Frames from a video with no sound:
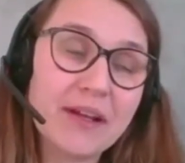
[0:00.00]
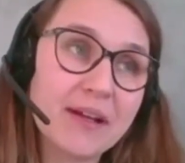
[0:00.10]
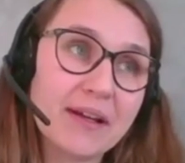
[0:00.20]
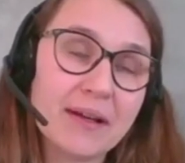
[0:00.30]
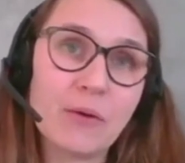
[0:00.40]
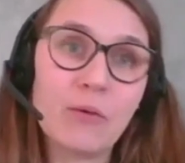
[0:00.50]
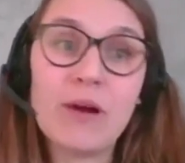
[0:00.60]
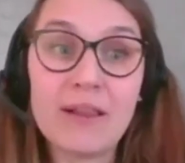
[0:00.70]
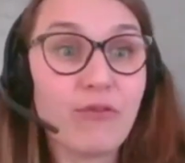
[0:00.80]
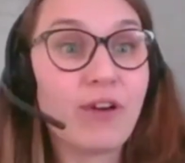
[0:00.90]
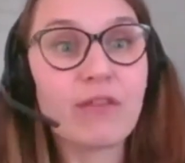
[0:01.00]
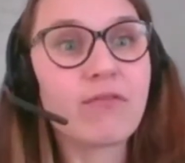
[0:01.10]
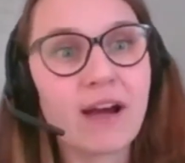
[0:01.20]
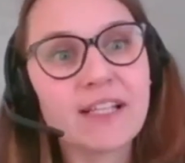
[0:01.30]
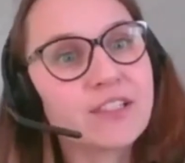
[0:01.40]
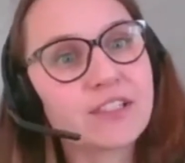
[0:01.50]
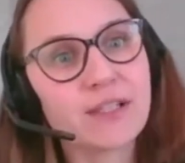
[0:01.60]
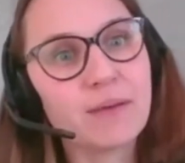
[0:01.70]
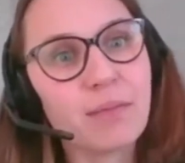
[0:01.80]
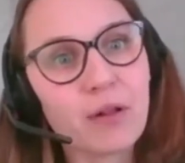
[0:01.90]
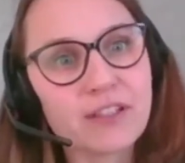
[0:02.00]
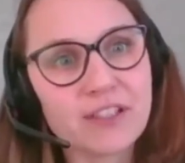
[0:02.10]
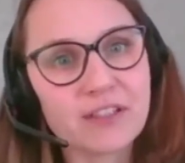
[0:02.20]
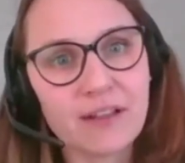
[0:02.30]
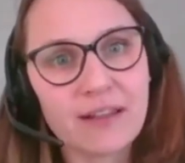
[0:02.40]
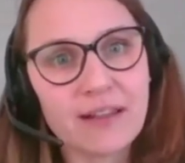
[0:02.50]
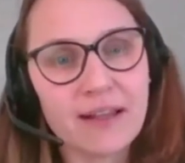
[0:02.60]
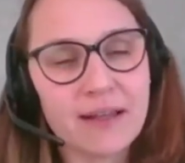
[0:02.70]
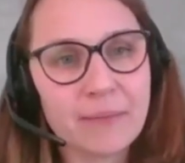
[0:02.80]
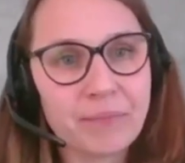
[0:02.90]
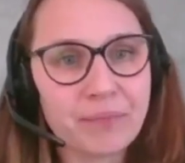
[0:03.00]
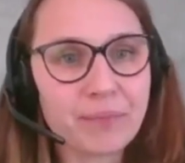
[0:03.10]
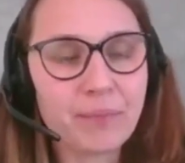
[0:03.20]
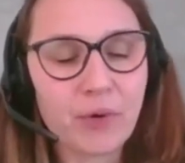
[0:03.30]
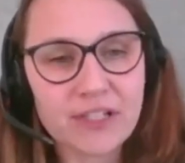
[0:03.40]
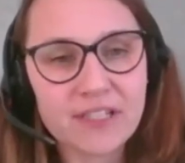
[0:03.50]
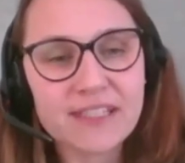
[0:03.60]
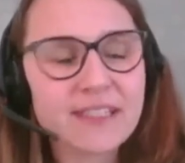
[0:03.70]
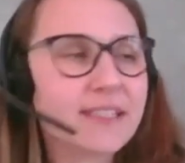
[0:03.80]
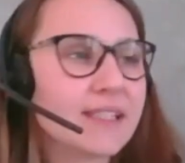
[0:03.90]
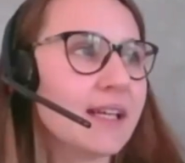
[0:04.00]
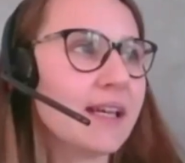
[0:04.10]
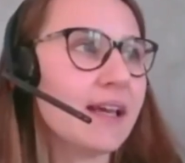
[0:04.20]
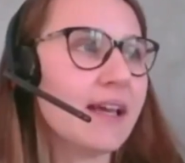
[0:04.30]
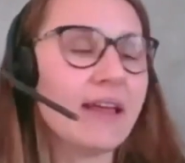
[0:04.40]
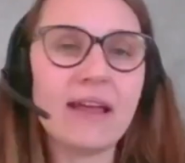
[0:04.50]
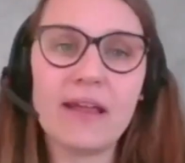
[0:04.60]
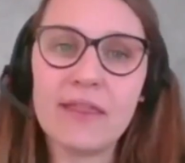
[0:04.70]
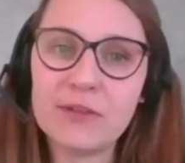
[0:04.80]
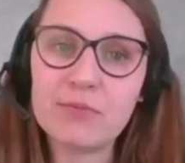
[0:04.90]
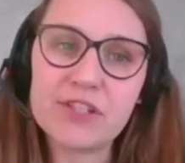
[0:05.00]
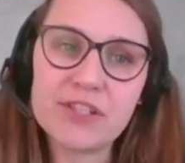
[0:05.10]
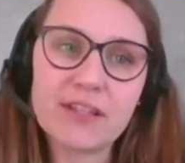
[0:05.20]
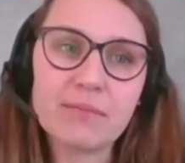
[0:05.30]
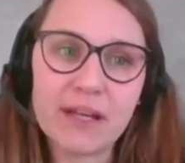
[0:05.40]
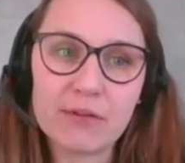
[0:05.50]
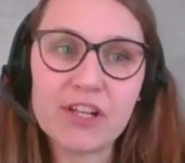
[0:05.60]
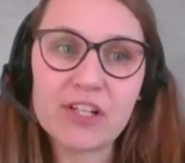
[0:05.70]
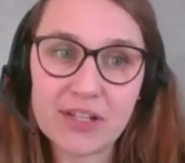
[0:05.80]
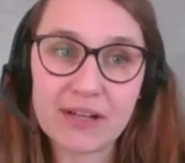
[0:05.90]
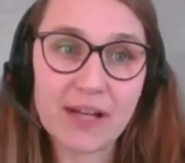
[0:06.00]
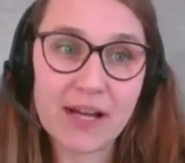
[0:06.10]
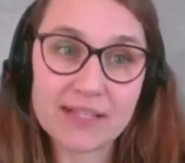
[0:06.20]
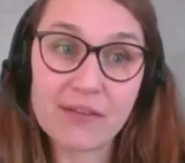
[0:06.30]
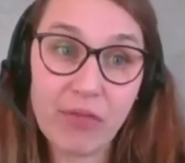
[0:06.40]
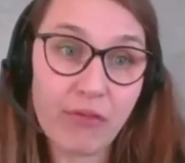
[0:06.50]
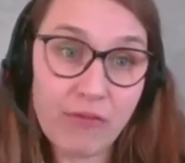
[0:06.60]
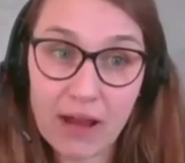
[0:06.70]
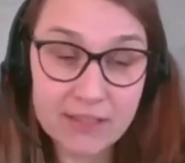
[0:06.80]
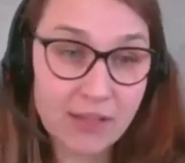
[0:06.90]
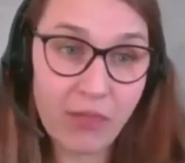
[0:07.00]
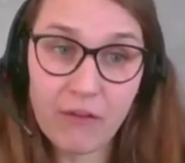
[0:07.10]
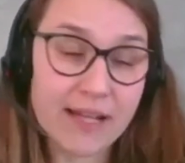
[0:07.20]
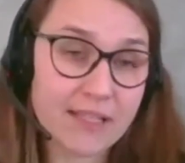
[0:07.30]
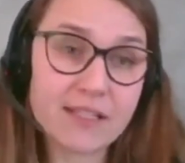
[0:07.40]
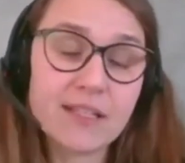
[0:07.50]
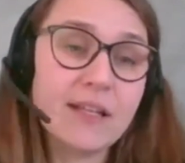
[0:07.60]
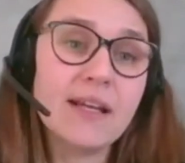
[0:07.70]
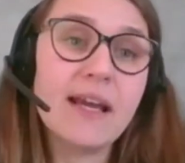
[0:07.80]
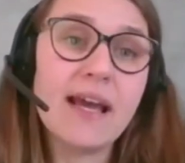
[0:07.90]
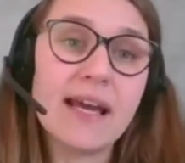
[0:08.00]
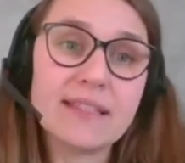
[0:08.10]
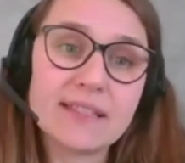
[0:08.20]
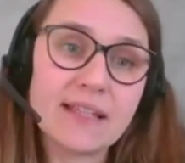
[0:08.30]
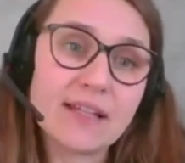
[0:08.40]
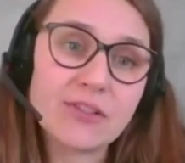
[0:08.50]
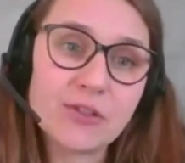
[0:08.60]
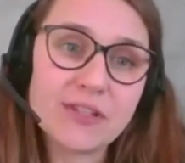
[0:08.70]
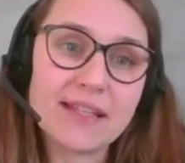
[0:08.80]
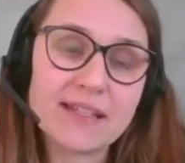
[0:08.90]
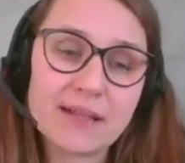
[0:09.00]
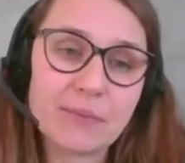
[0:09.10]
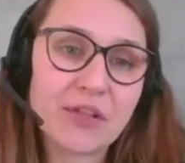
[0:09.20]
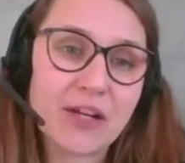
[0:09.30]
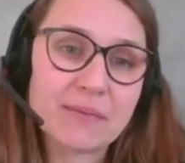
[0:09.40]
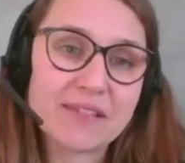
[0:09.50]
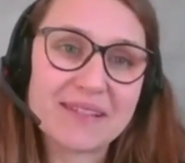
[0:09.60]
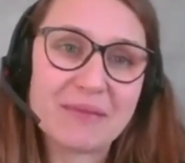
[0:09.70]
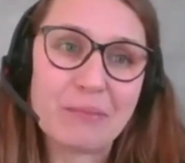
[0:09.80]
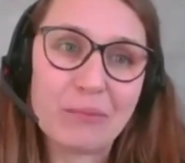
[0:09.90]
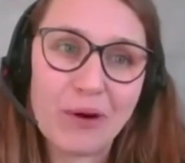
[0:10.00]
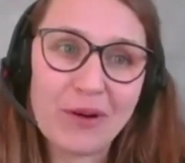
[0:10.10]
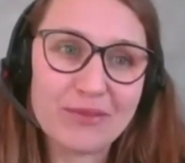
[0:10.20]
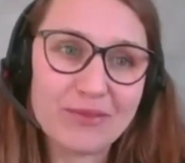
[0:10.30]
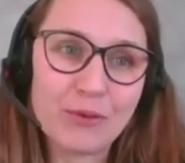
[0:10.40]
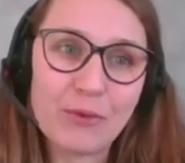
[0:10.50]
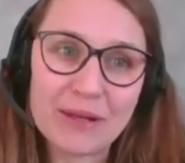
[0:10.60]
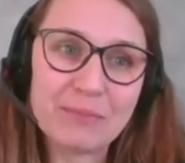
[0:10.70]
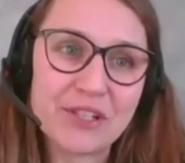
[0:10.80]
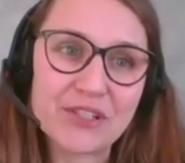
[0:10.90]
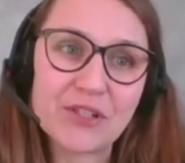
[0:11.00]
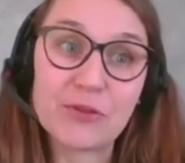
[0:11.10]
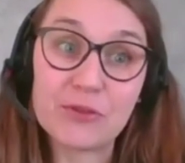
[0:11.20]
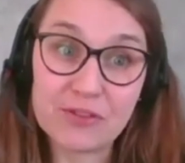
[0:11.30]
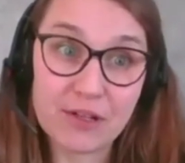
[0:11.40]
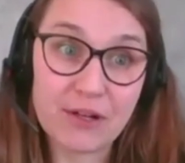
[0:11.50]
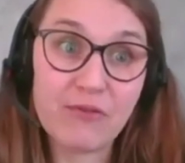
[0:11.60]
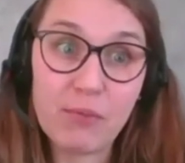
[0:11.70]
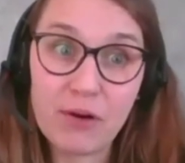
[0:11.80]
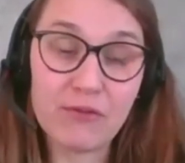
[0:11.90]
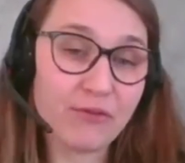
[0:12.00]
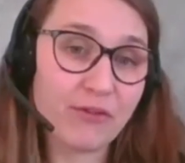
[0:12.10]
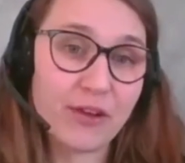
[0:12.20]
far-right political parties that presented migration as a threat. And as you said, sometimes one picture could serve both